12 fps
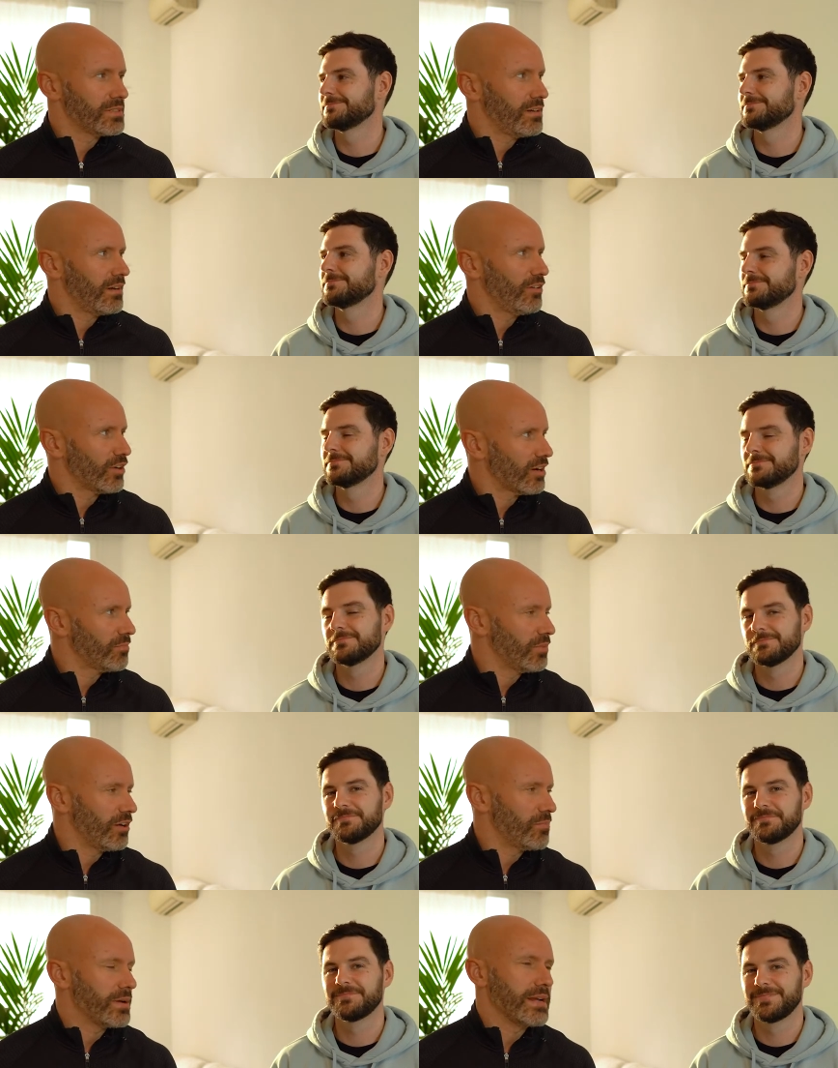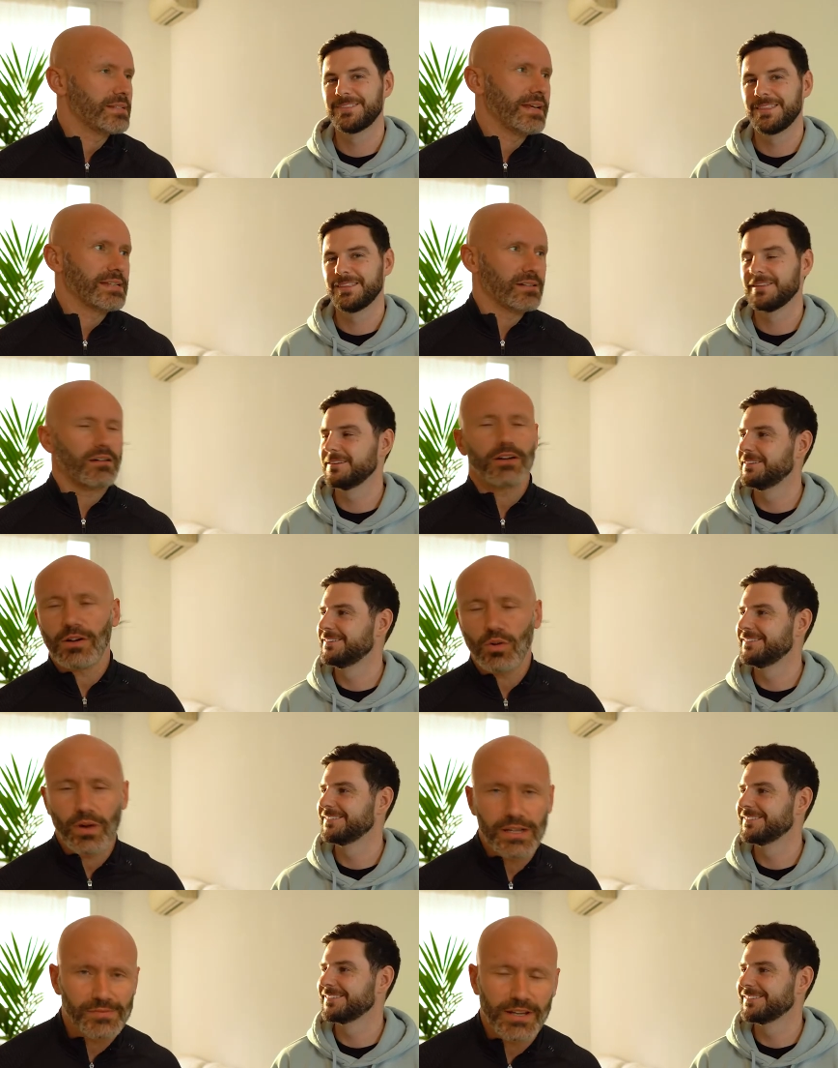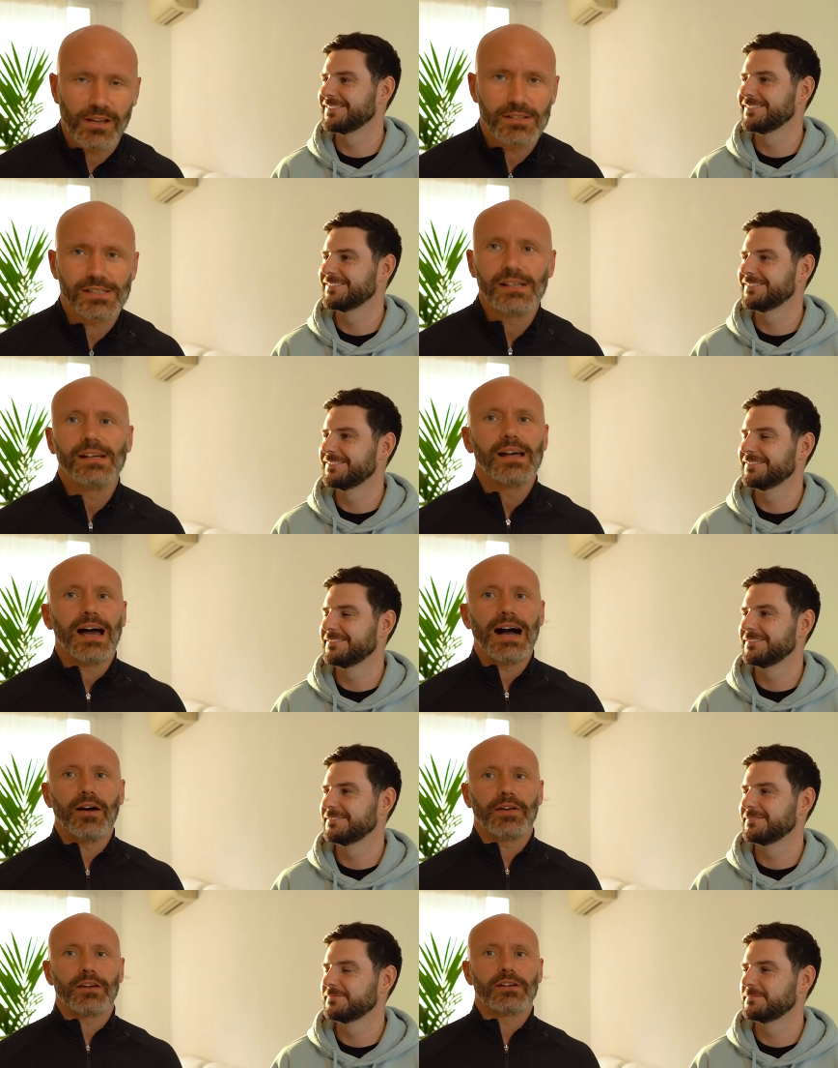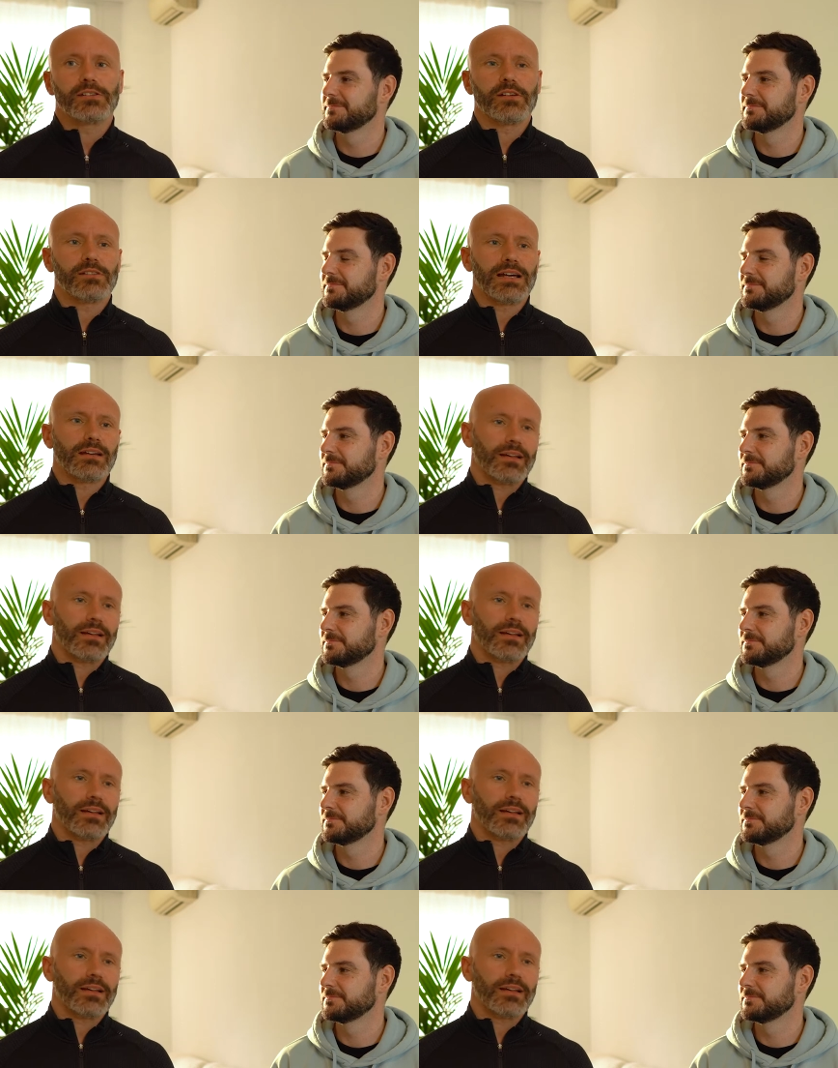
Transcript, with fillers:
Speaker 1: Mm. Like a, lot of, a lot of PTs, like, I've got all these videos, how are you gonna do that?